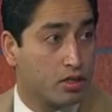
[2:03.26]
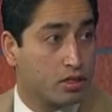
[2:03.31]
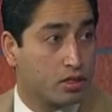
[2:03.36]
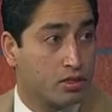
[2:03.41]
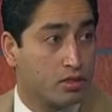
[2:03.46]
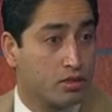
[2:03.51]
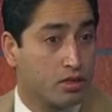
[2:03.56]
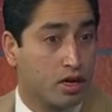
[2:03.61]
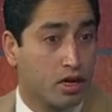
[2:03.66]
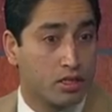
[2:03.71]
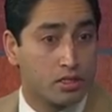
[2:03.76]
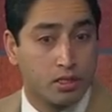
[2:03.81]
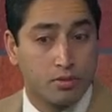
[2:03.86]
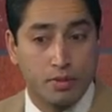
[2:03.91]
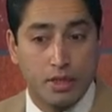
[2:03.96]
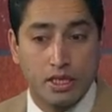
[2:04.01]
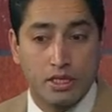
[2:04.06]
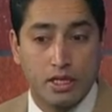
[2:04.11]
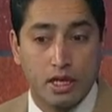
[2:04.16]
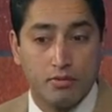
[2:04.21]
the
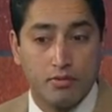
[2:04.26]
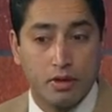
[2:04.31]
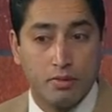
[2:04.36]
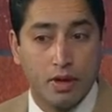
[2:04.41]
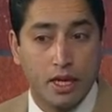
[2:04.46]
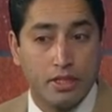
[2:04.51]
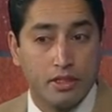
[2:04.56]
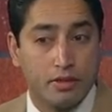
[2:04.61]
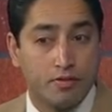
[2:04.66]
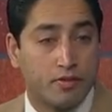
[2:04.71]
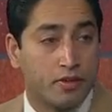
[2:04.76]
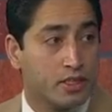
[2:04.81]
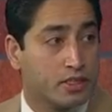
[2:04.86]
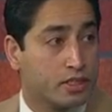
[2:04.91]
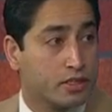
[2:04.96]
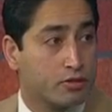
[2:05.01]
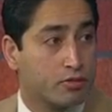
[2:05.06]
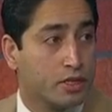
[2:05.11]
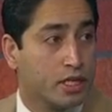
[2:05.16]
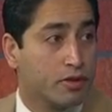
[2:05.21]
colonoscopy, then we may defer the
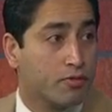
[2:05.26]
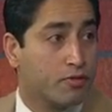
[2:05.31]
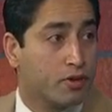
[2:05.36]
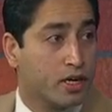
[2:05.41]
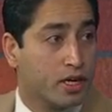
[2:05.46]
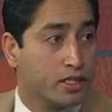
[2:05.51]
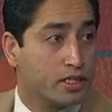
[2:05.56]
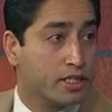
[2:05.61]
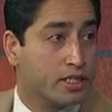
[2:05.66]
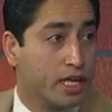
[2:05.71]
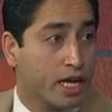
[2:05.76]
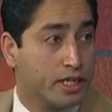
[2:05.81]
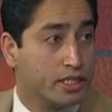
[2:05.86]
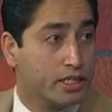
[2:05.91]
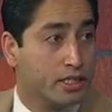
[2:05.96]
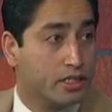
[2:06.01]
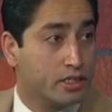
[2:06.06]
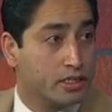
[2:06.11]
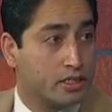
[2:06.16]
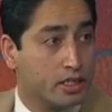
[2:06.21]
screening for another 10
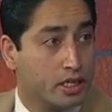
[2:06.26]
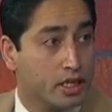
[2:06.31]
years.